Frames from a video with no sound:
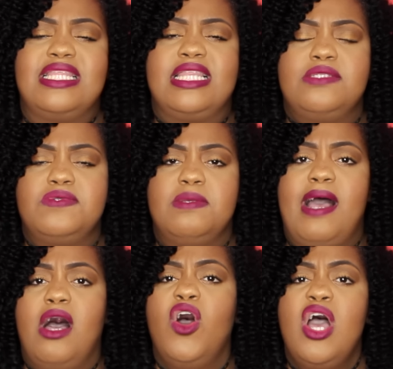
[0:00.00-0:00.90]
I think this was
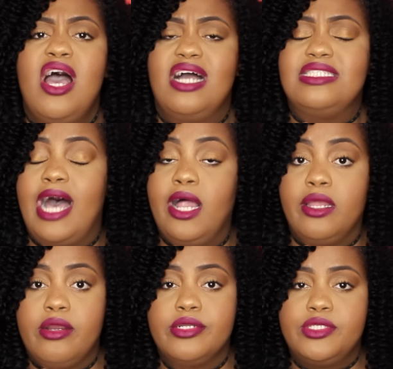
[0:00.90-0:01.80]
about a
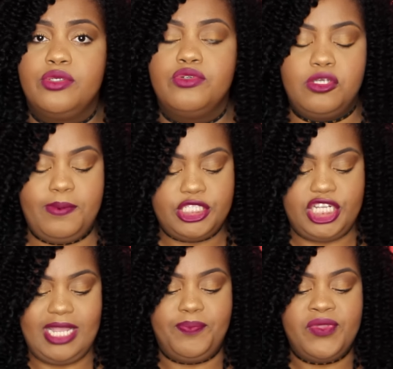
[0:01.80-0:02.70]
dollar or two. Super
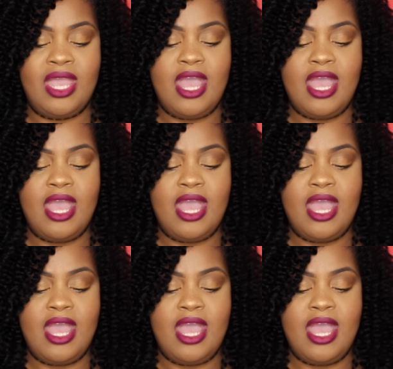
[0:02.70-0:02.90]
cheap.